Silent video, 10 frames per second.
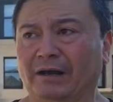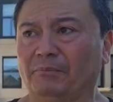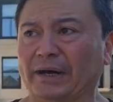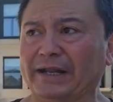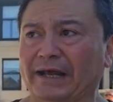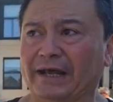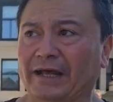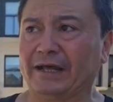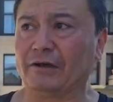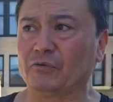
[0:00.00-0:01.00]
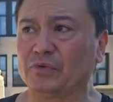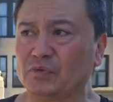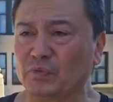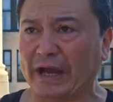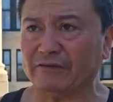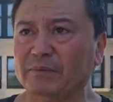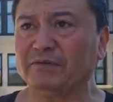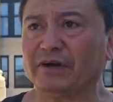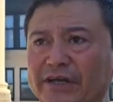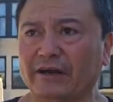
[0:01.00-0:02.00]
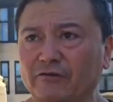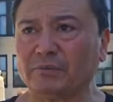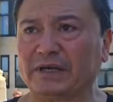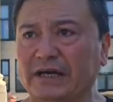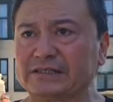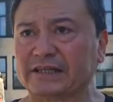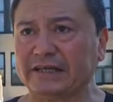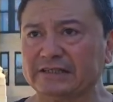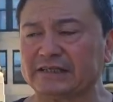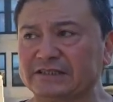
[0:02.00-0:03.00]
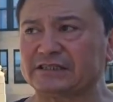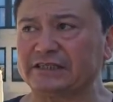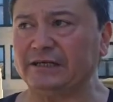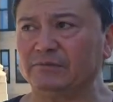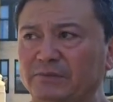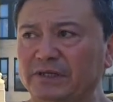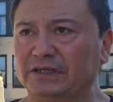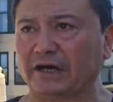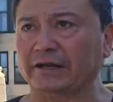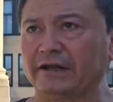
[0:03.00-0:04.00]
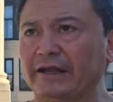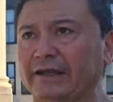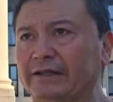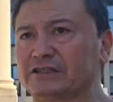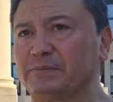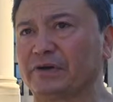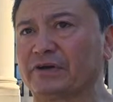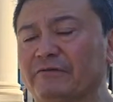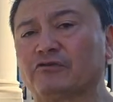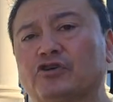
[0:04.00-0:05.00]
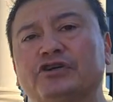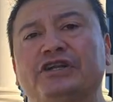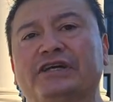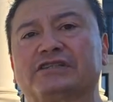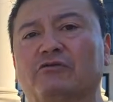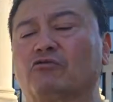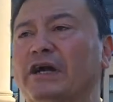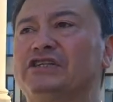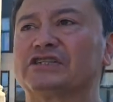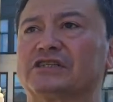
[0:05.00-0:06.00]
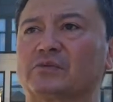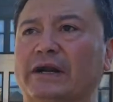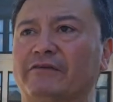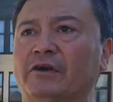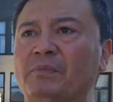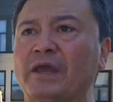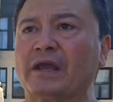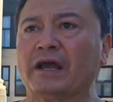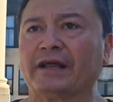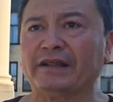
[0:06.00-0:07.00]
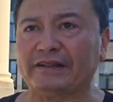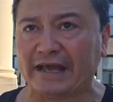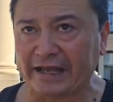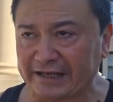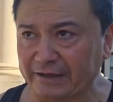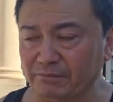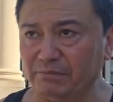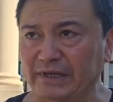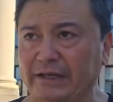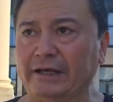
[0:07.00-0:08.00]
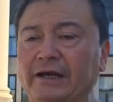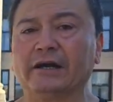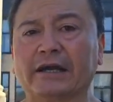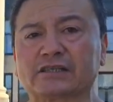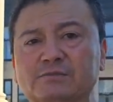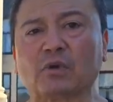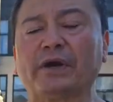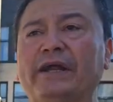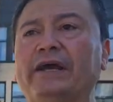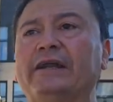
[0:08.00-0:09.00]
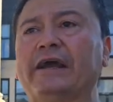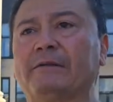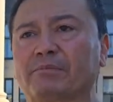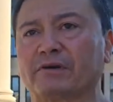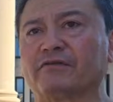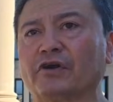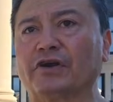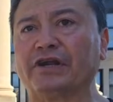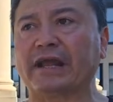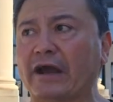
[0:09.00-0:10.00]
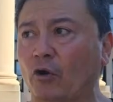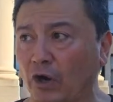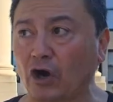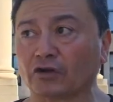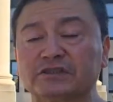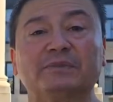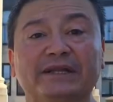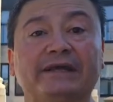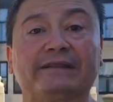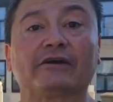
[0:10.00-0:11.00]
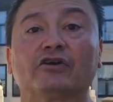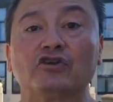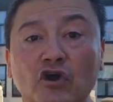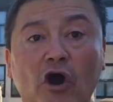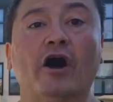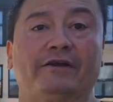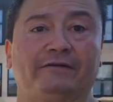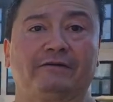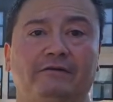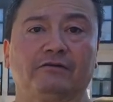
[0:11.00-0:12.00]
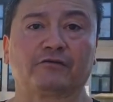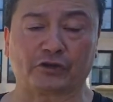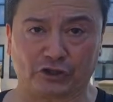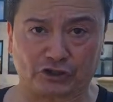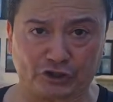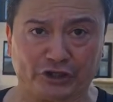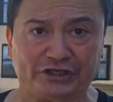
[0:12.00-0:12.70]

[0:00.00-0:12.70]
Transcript: But we have to be very careful, because things that seem to be done in the spirit of goodness and righteousness, whatever, they can be exploited and perverted, or ultimately they're not for the good.